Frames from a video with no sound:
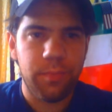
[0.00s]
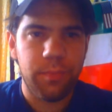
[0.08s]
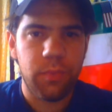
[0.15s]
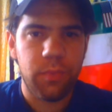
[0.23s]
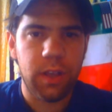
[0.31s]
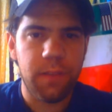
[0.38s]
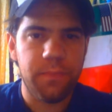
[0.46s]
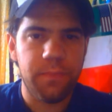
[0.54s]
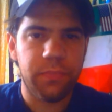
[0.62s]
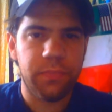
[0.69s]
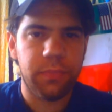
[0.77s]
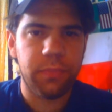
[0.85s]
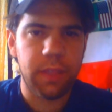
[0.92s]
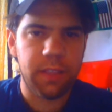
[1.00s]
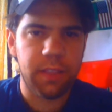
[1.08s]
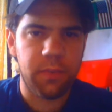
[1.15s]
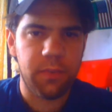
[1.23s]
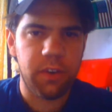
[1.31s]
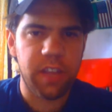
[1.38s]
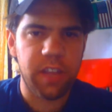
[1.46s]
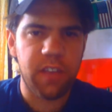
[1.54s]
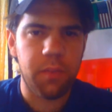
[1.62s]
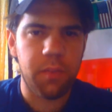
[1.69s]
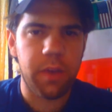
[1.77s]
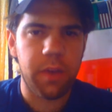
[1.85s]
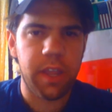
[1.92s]
Well, that's it for today,
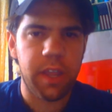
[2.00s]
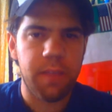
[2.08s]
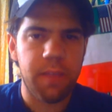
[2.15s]
everybody.